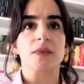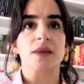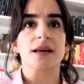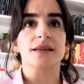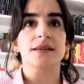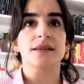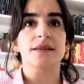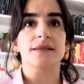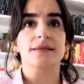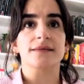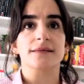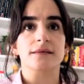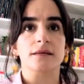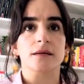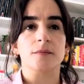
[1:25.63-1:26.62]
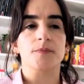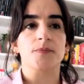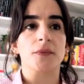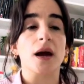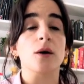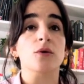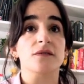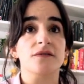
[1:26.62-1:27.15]
is
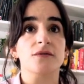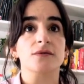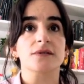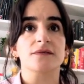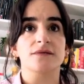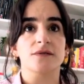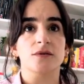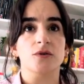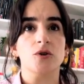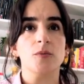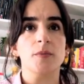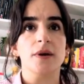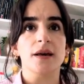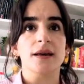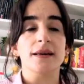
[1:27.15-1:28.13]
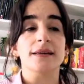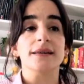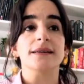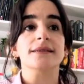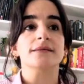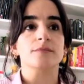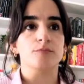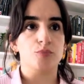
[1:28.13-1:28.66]
our first verb
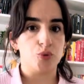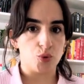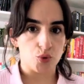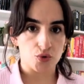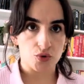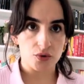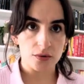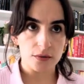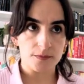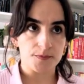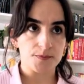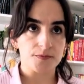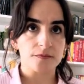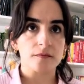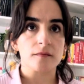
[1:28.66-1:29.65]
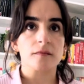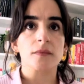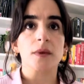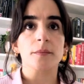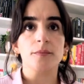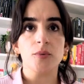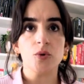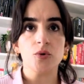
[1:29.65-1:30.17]
is bun.
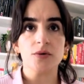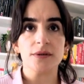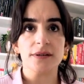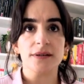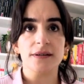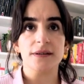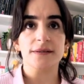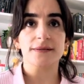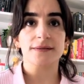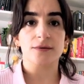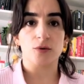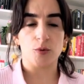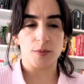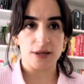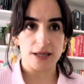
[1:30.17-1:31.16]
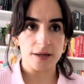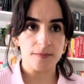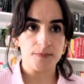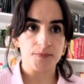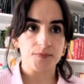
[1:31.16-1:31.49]
Bun is to be.